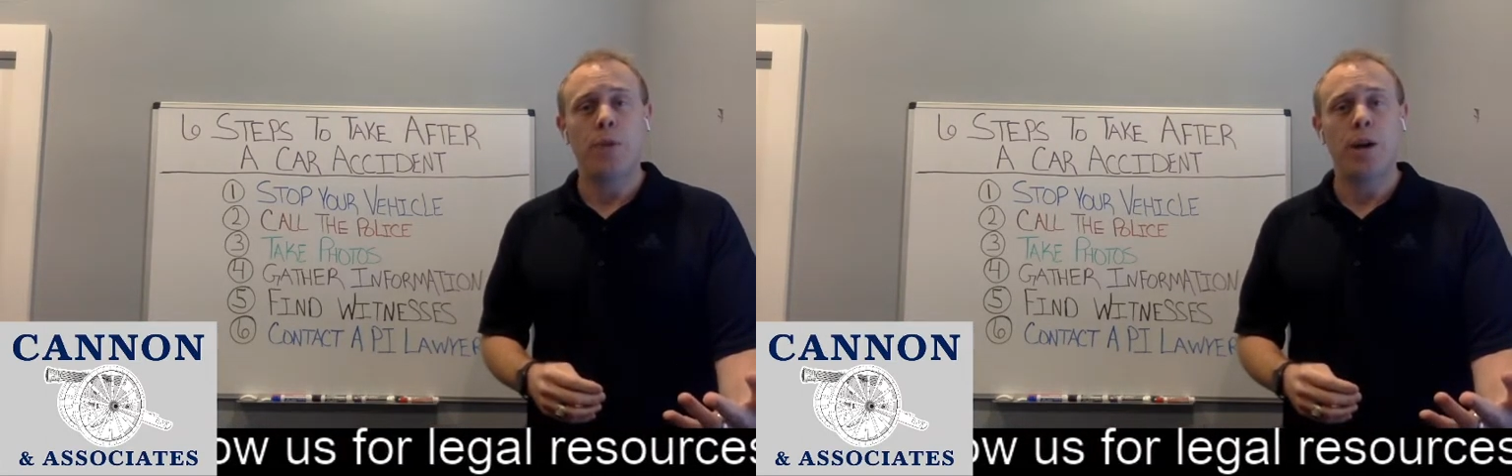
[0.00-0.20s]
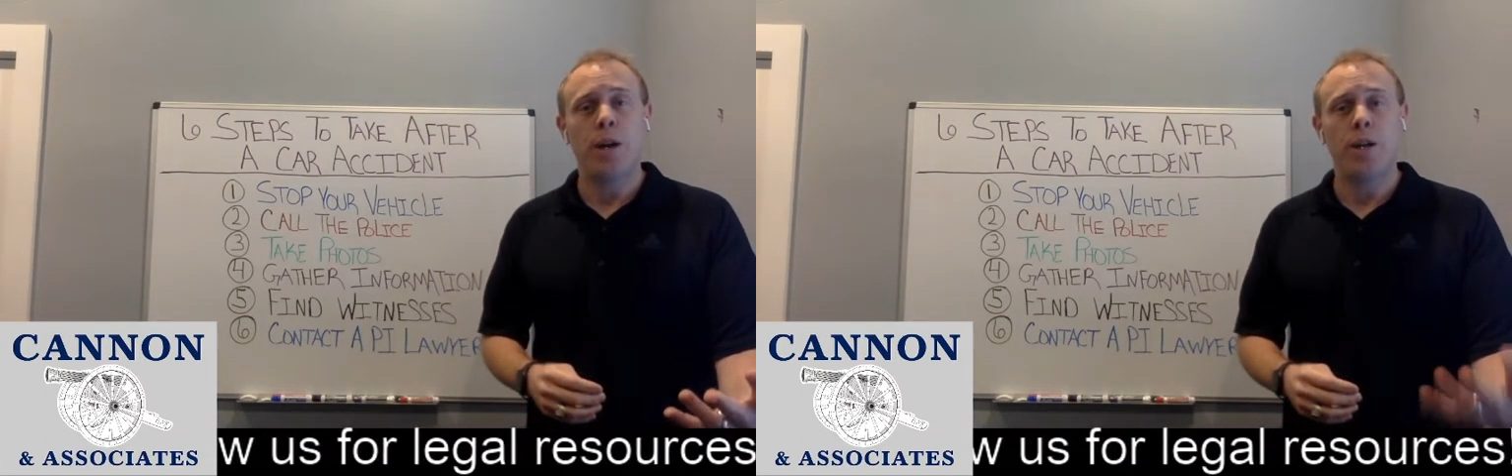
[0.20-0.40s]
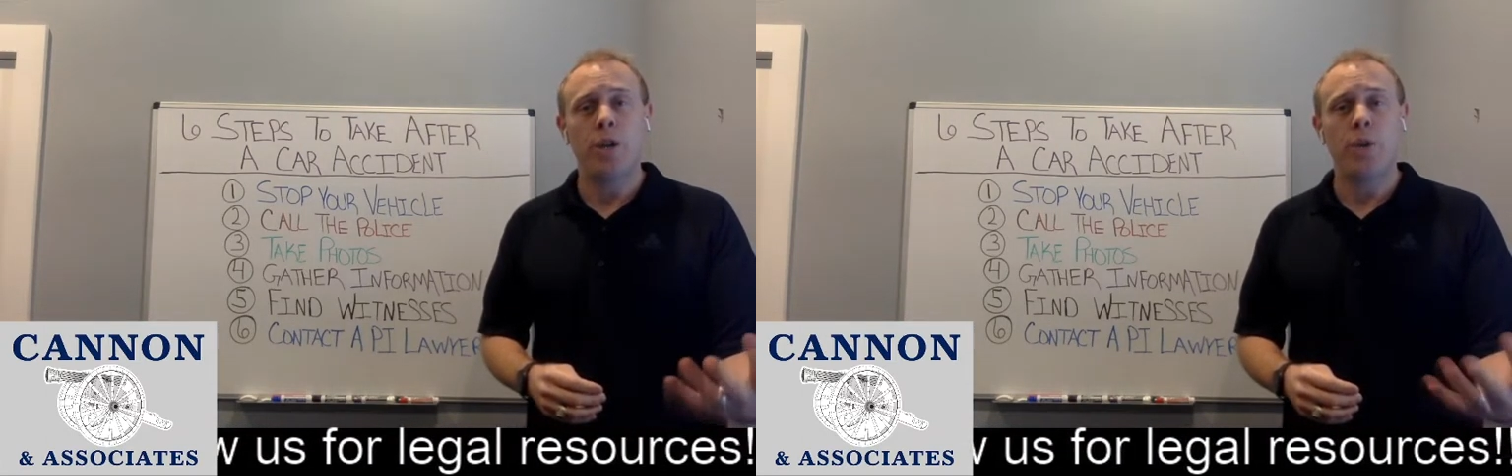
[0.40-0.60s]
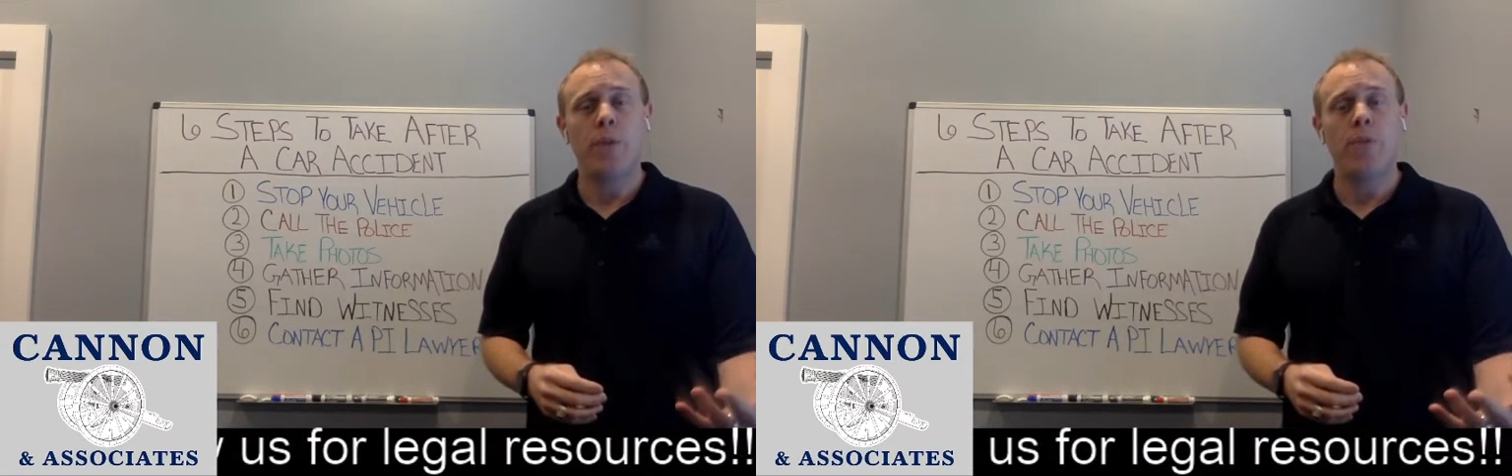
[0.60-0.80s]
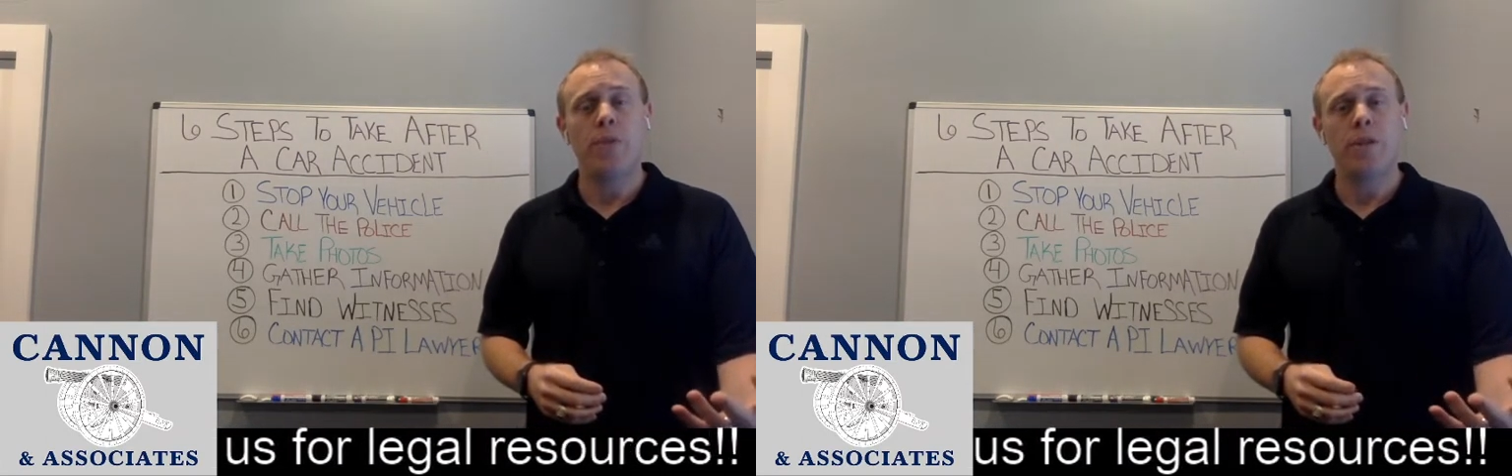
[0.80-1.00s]
body and
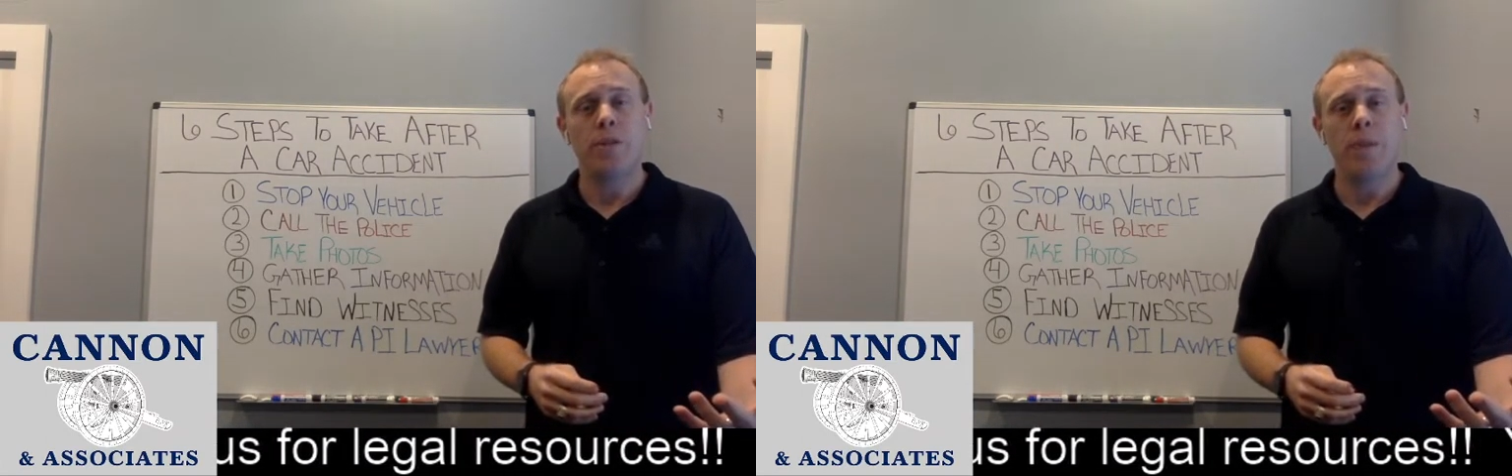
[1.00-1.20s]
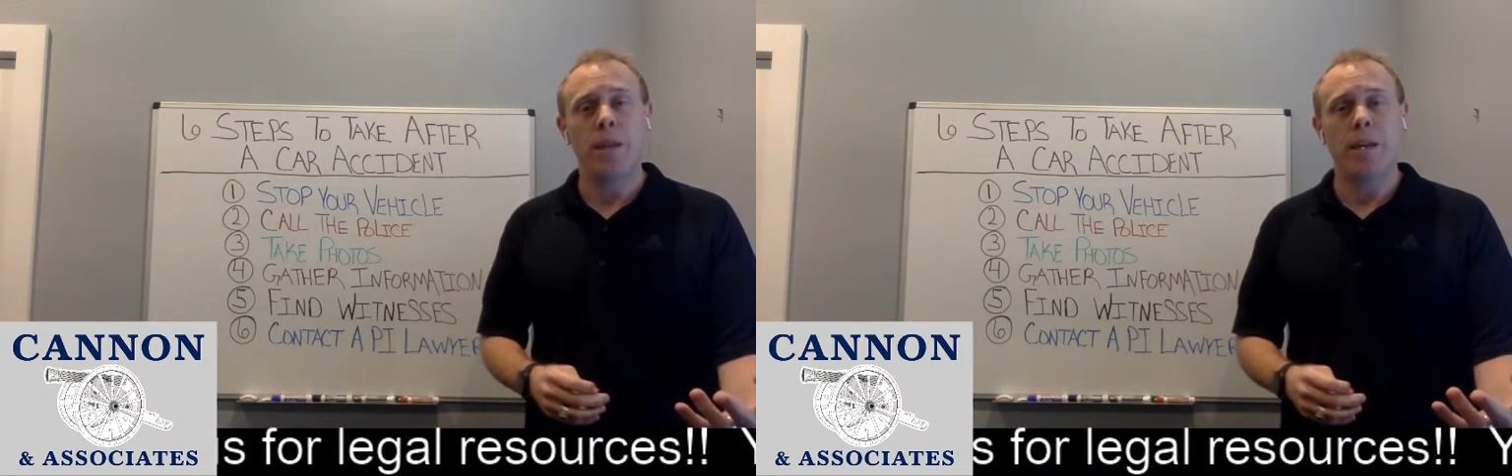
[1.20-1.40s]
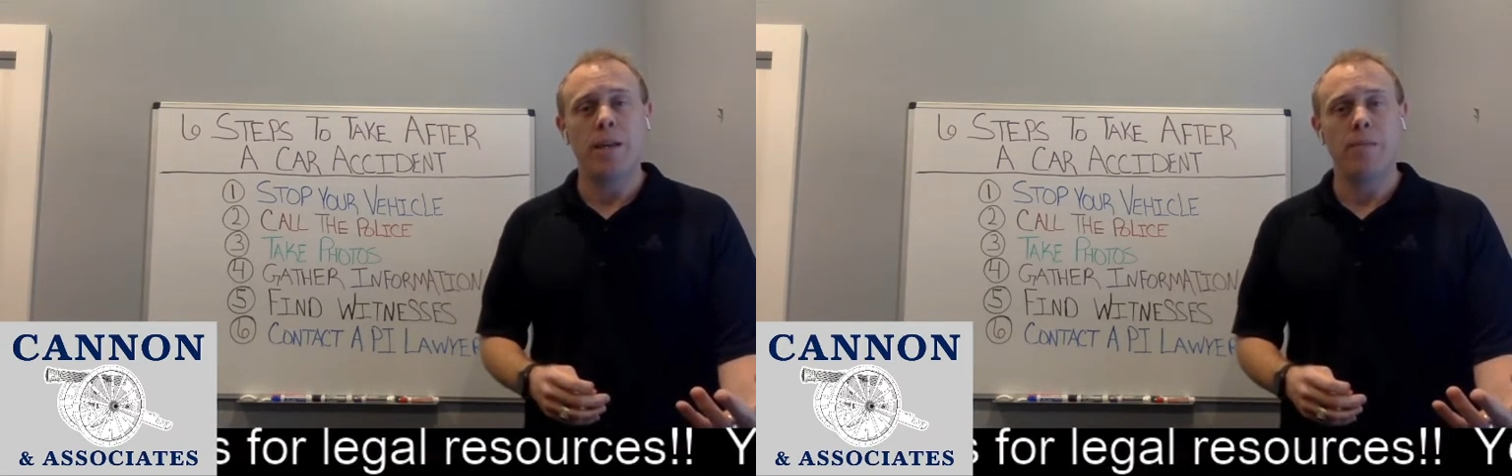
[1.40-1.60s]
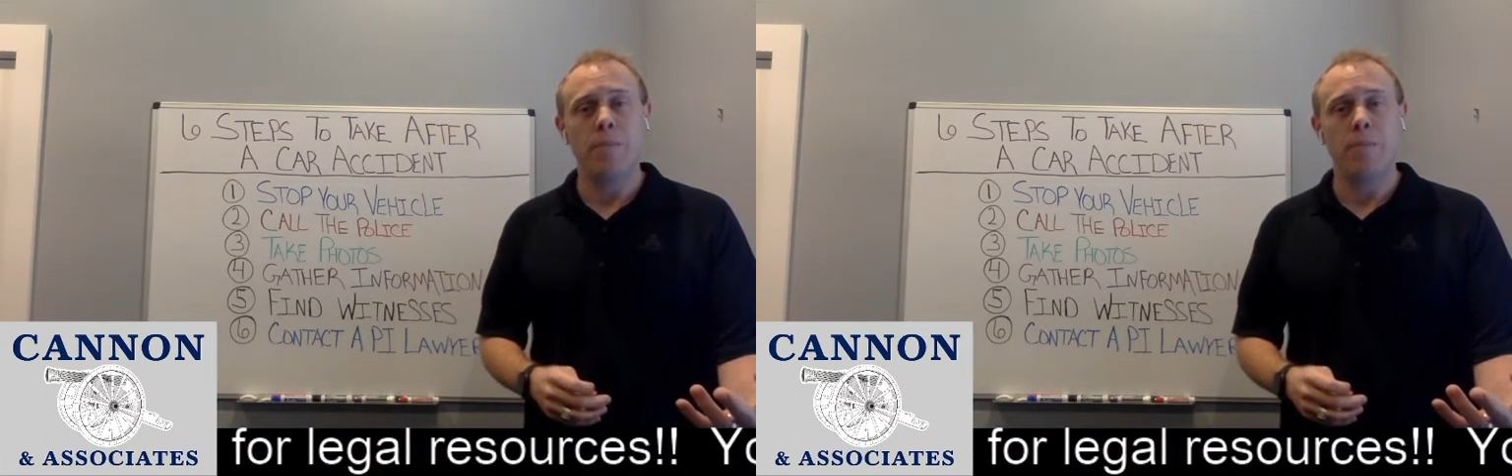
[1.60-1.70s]
doing everything that